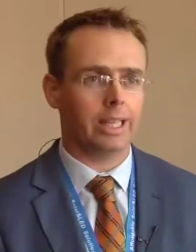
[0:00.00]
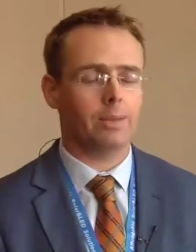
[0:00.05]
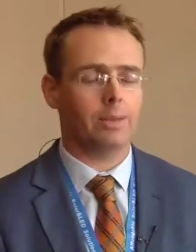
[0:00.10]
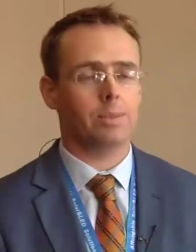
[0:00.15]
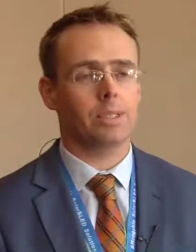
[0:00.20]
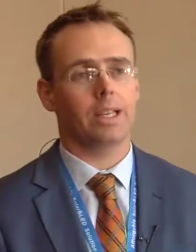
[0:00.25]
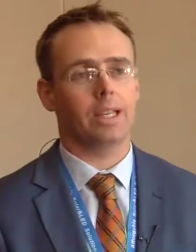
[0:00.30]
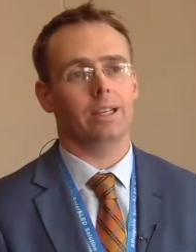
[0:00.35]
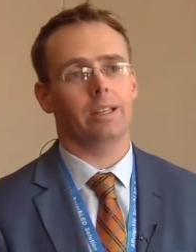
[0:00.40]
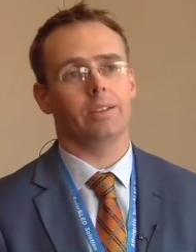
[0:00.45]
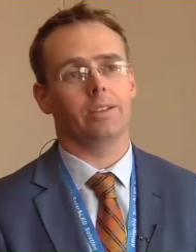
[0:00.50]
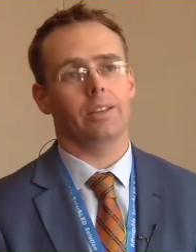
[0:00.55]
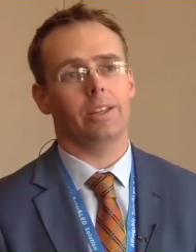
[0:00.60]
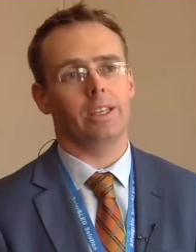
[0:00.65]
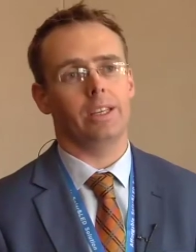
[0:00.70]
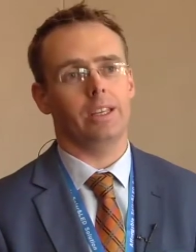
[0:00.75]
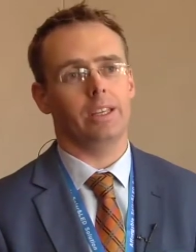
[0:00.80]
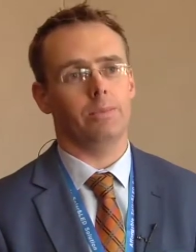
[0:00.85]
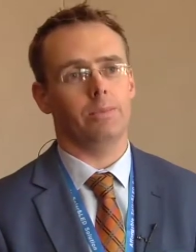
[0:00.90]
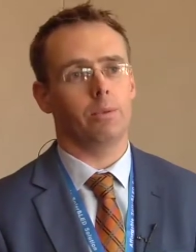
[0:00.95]
comes out of
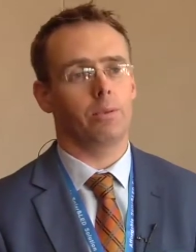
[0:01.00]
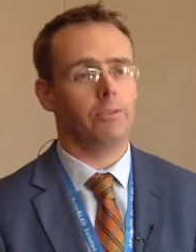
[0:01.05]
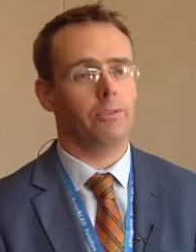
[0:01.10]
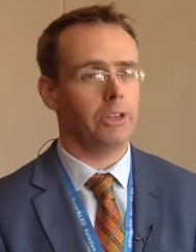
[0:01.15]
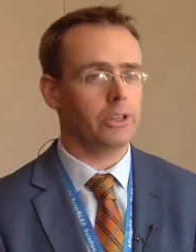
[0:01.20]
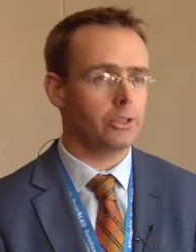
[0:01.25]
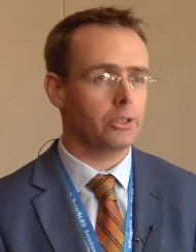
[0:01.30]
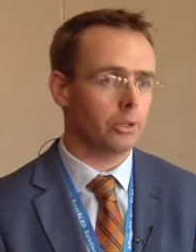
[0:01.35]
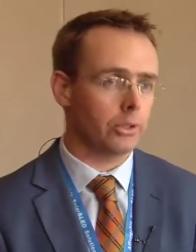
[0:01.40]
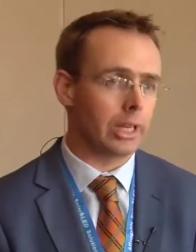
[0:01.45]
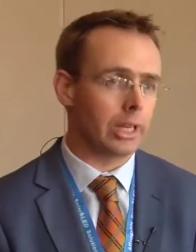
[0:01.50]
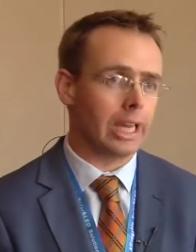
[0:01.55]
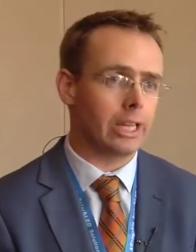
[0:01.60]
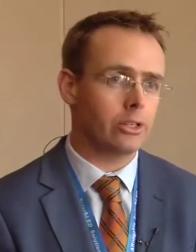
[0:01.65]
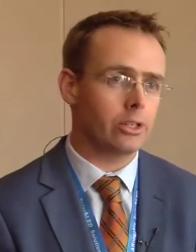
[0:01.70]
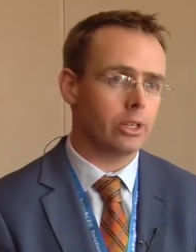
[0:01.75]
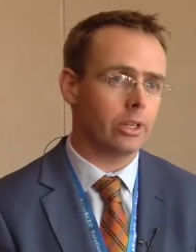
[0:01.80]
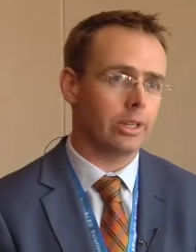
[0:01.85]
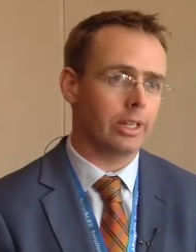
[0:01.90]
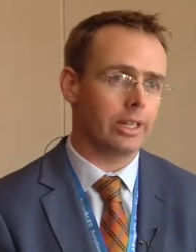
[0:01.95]
the professional
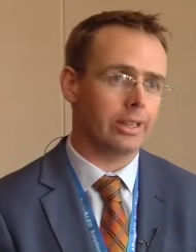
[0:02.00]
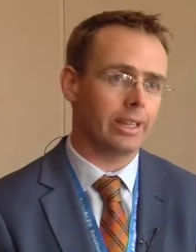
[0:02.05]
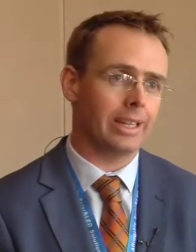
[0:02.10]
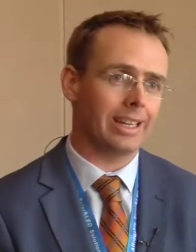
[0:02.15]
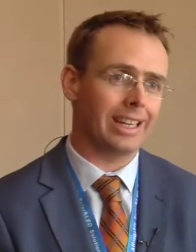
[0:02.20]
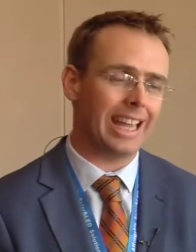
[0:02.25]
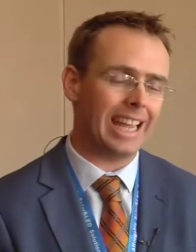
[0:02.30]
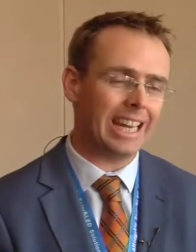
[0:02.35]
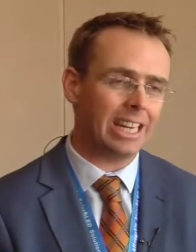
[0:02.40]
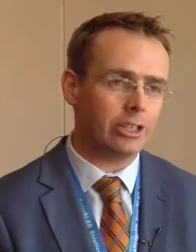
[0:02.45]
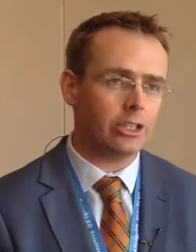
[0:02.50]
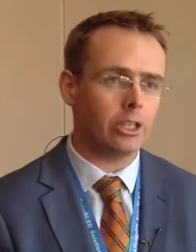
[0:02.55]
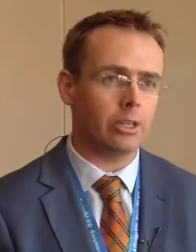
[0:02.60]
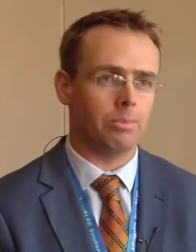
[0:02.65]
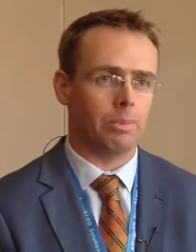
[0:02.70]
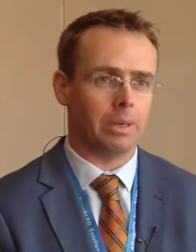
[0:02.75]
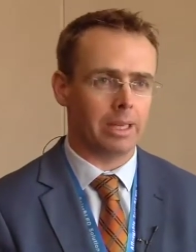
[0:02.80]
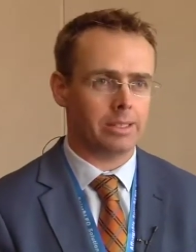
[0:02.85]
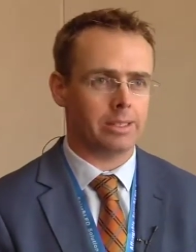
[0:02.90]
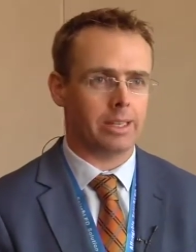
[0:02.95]
nature that that energy
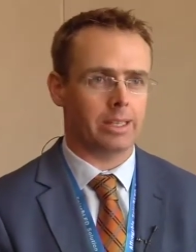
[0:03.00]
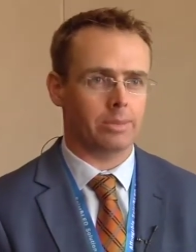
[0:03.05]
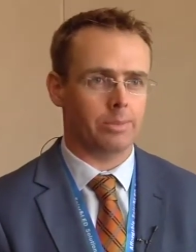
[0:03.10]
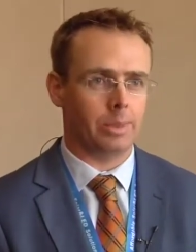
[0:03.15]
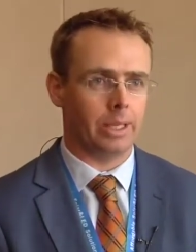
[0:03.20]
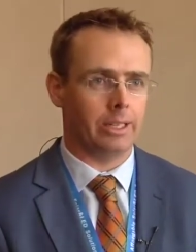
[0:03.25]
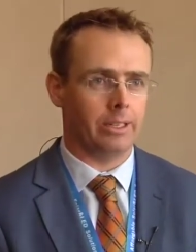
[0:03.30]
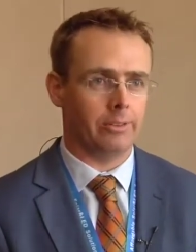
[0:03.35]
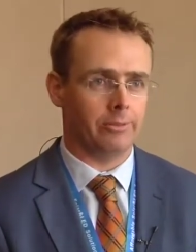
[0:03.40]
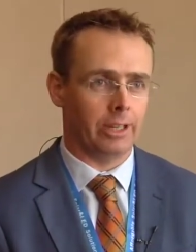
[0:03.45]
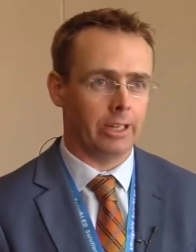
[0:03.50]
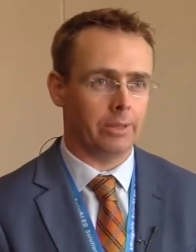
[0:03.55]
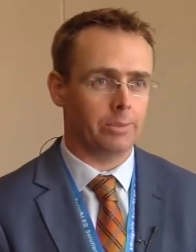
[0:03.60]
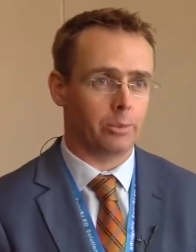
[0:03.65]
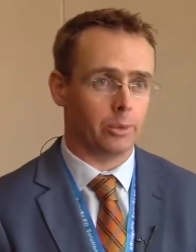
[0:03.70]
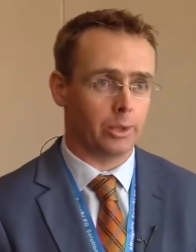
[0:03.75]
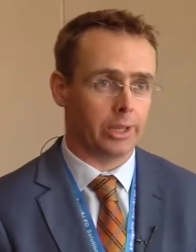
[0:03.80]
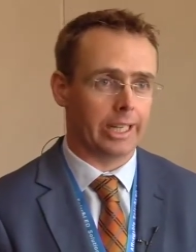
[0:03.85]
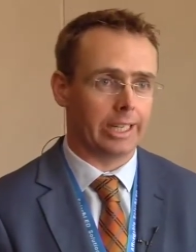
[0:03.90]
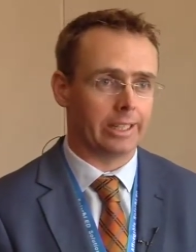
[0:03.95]
mix has been
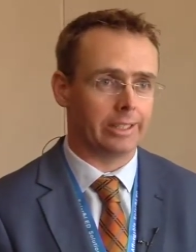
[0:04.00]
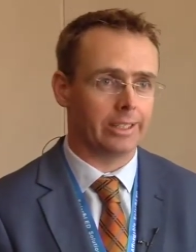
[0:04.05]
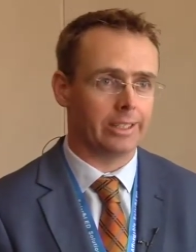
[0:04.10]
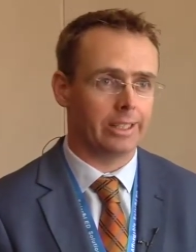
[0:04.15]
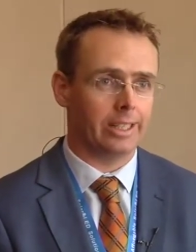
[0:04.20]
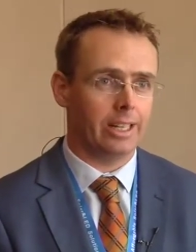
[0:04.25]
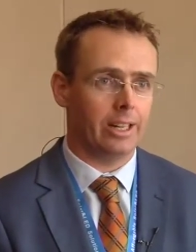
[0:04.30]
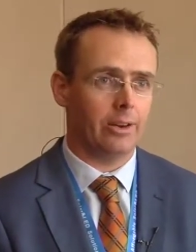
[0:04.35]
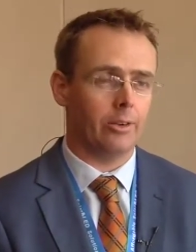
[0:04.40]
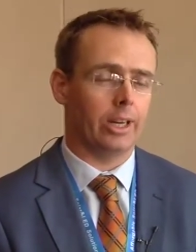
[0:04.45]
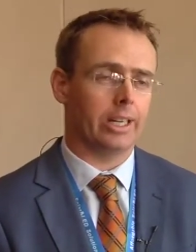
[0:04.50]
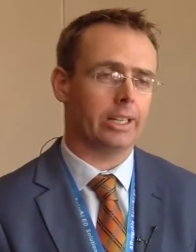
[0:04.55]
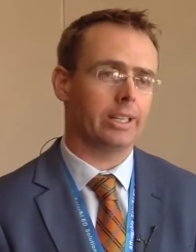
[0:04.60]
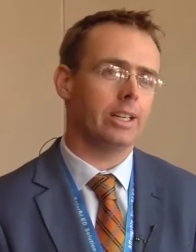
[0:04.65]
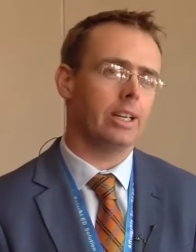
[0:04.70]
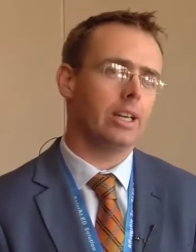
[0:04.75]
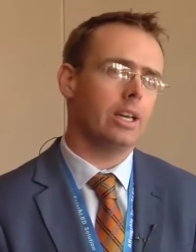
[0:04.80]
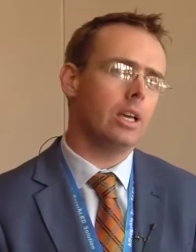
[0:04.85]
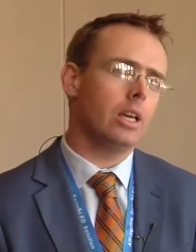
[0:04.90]
developed within right?